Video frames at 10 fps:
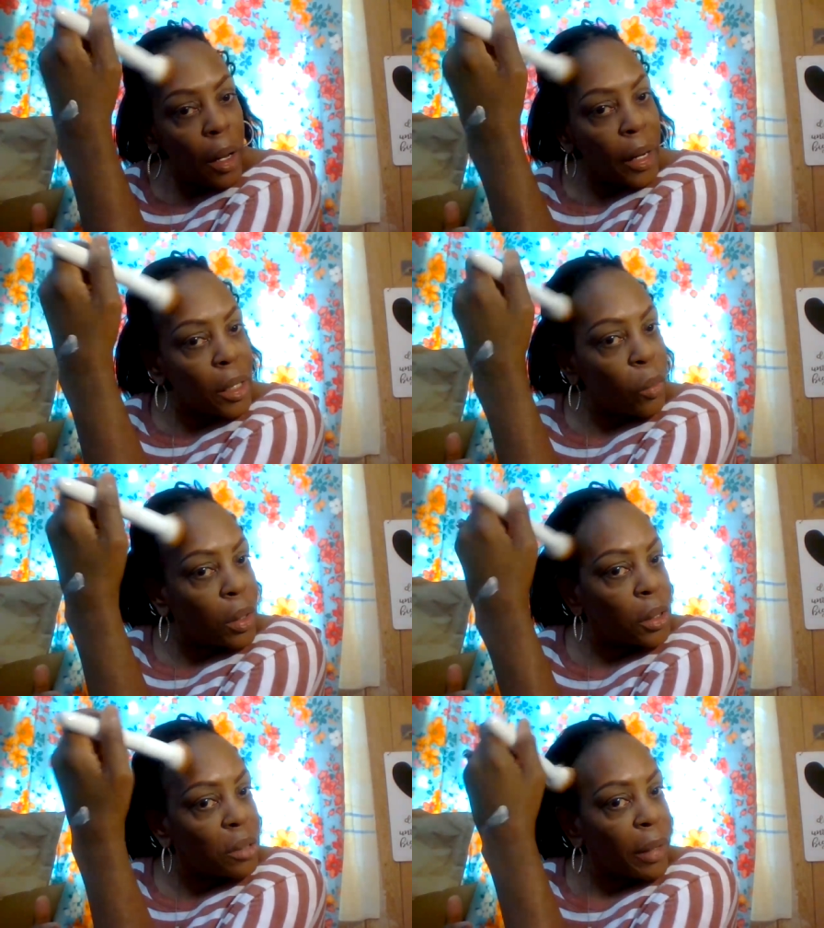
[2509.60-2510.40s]
and you
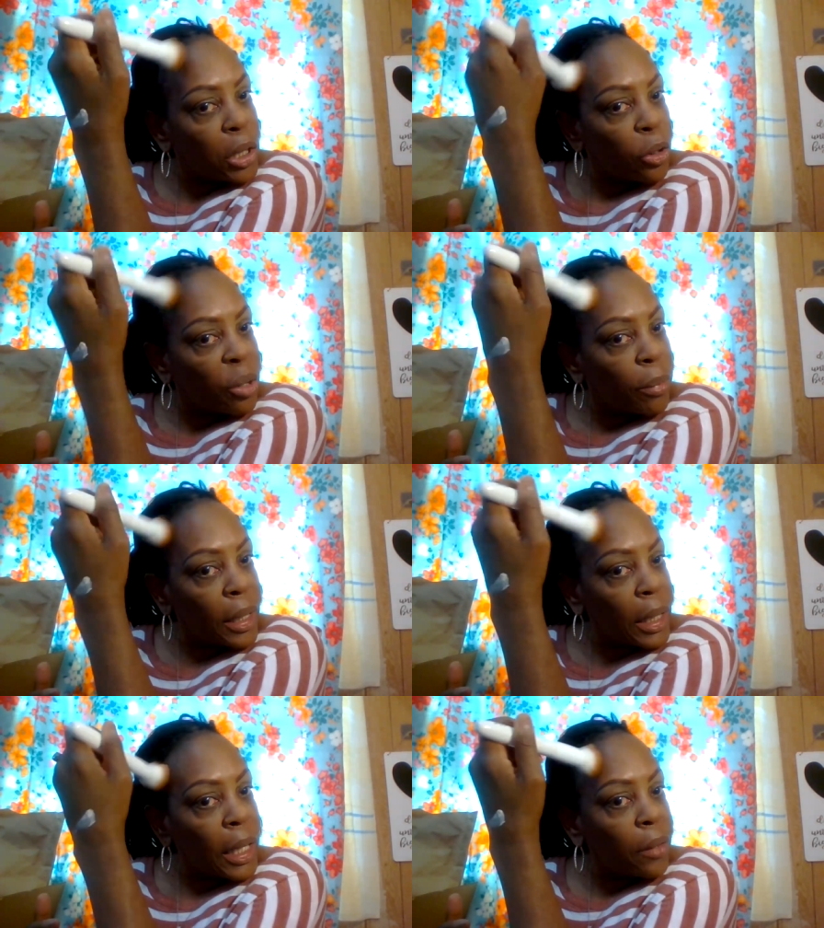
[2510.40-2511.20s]
want to just make sure you
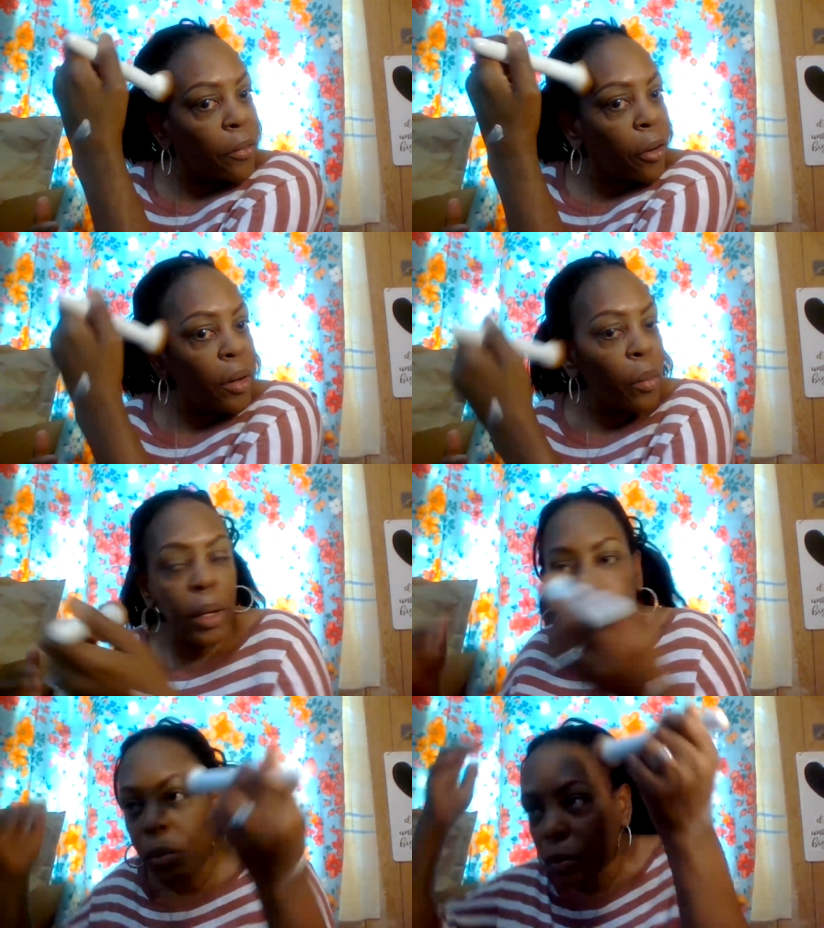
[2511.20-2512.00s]
blend it in very
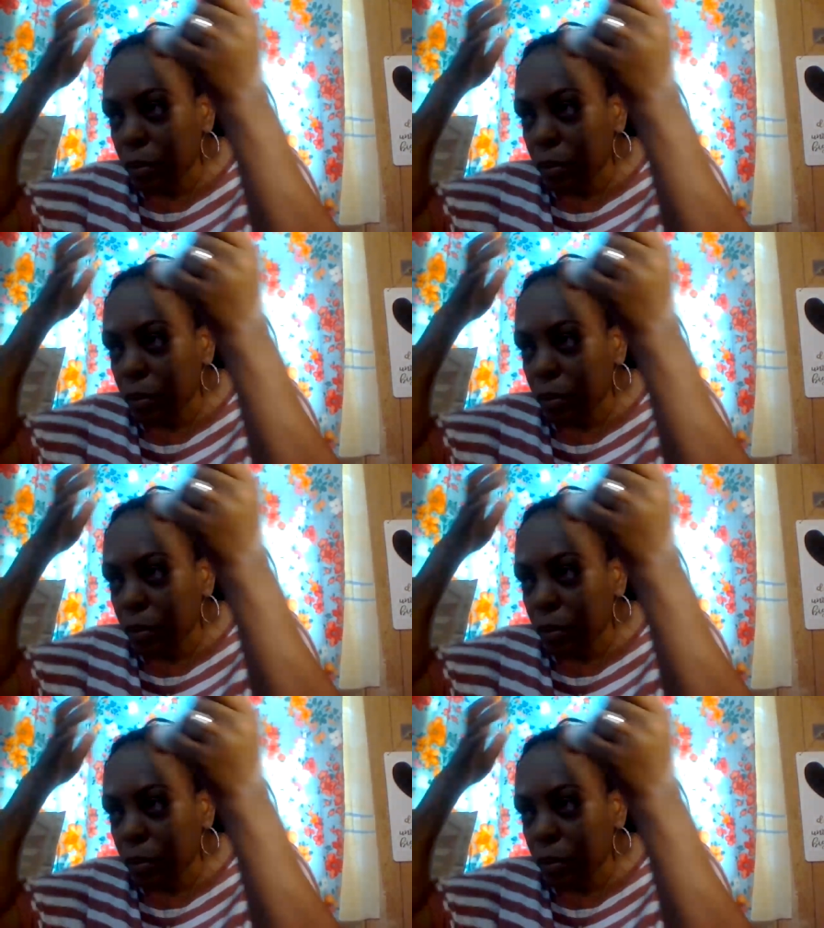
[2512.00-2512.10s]
well